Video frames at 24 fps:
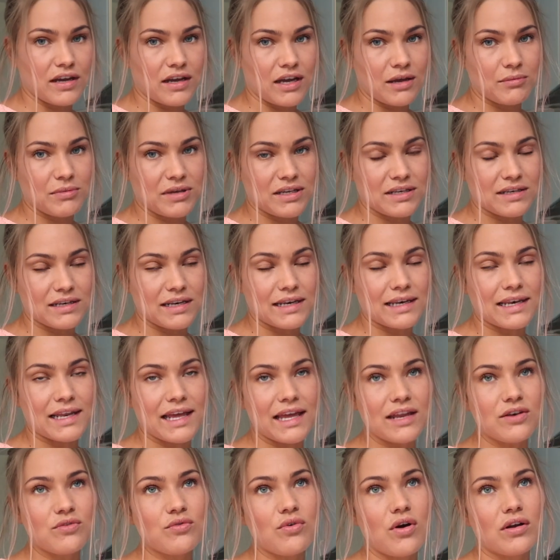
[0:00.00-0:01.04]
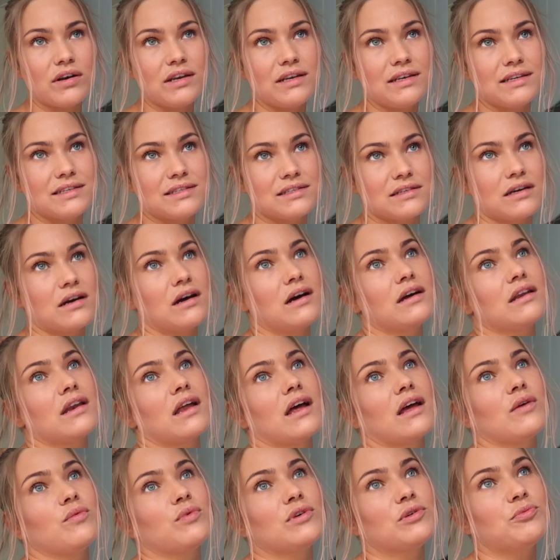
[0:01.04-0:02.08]
I mean, later on in this cut,
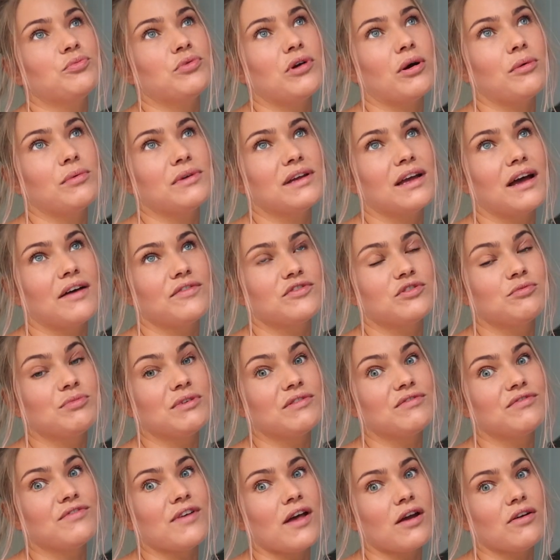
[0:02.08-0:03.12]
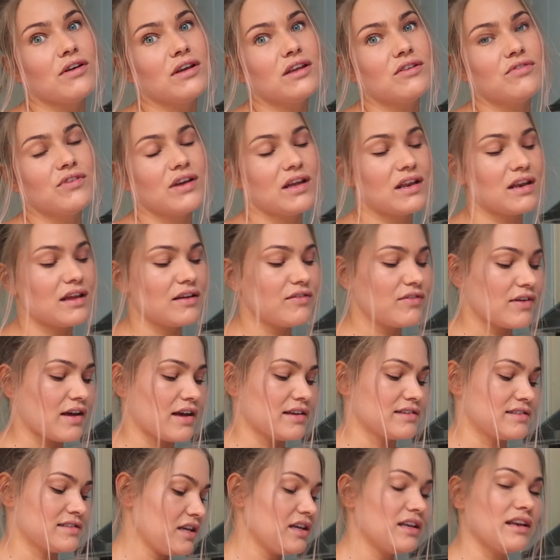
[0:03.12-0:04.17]
I will probably have to be very creative,
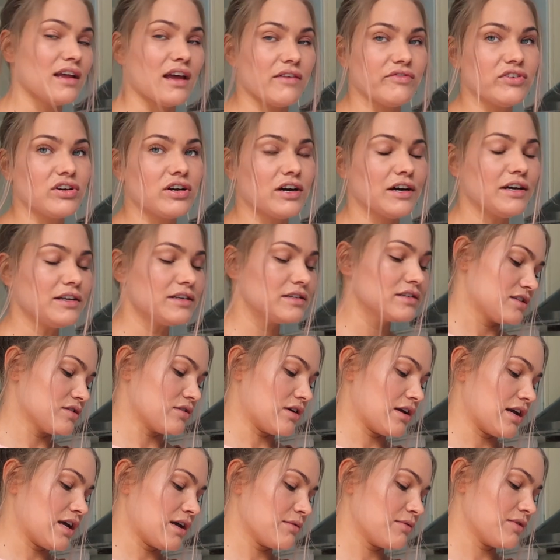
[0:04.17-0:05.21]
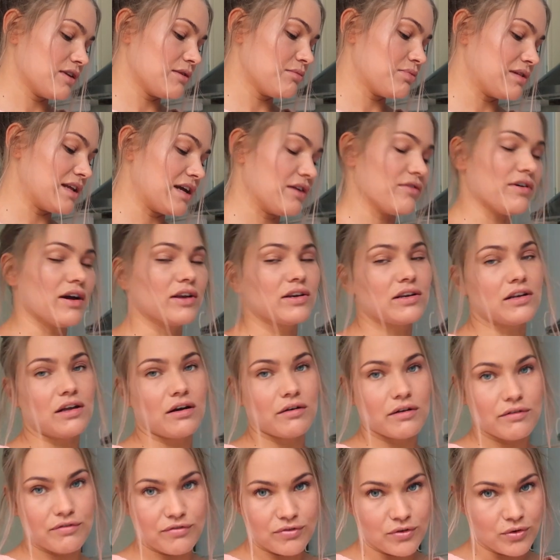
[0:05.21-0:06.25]
as in every cut. So I am gonna play around a
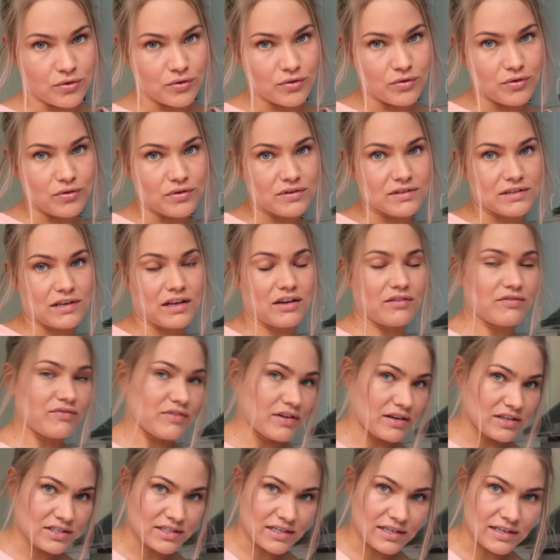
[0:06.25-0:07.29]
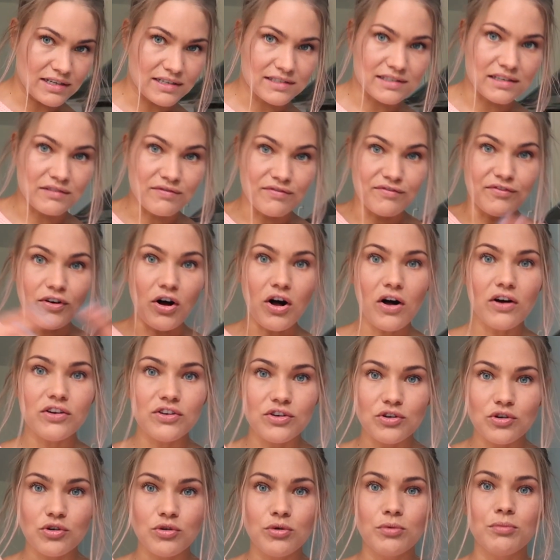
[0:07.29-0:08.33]
lot with foods, a lot of veggies,
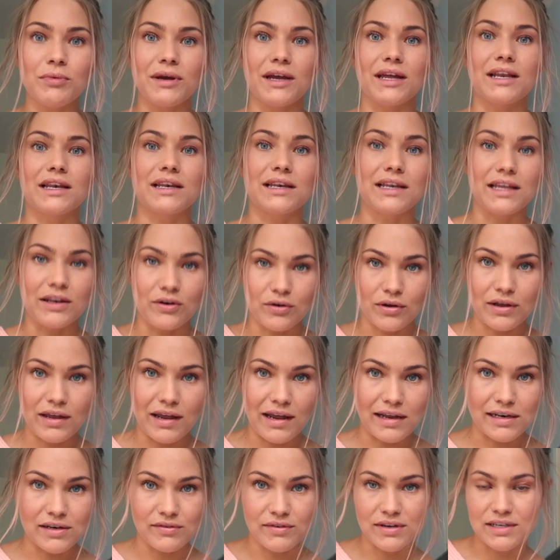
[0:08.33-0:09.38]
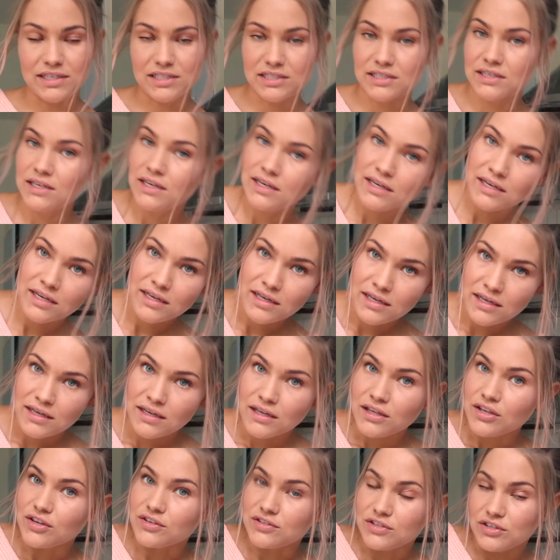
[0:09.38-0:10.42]
volume, and little calories,
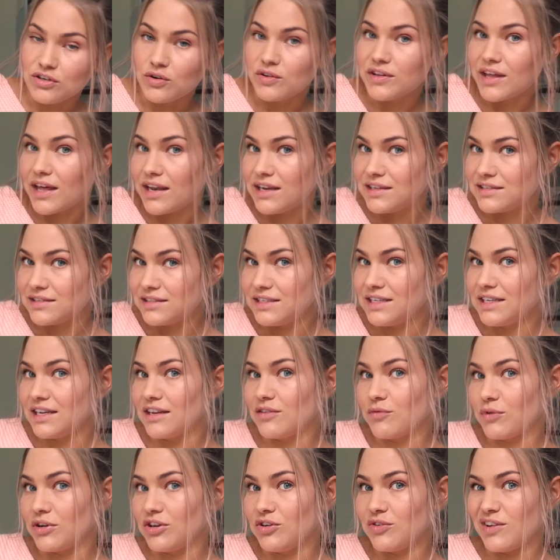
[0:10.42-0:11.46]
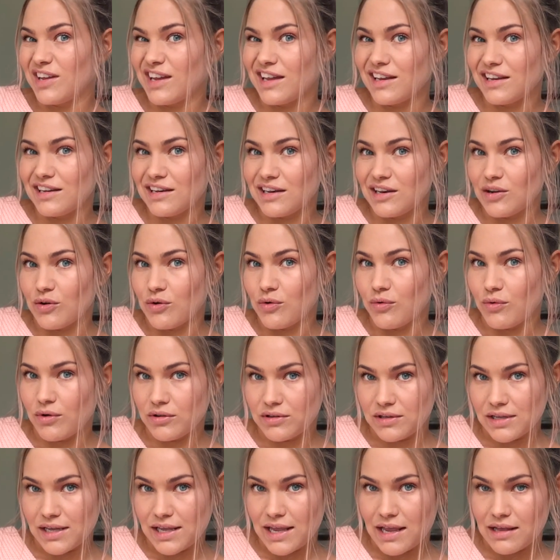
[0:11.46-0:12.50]
because you know that is needed when you get low
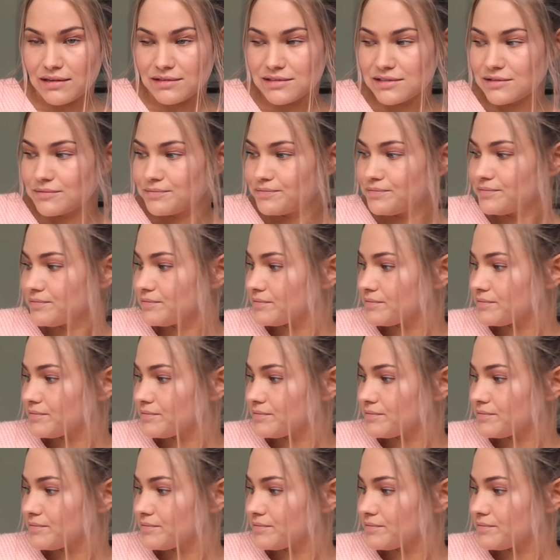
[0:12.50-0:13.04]
on the calories.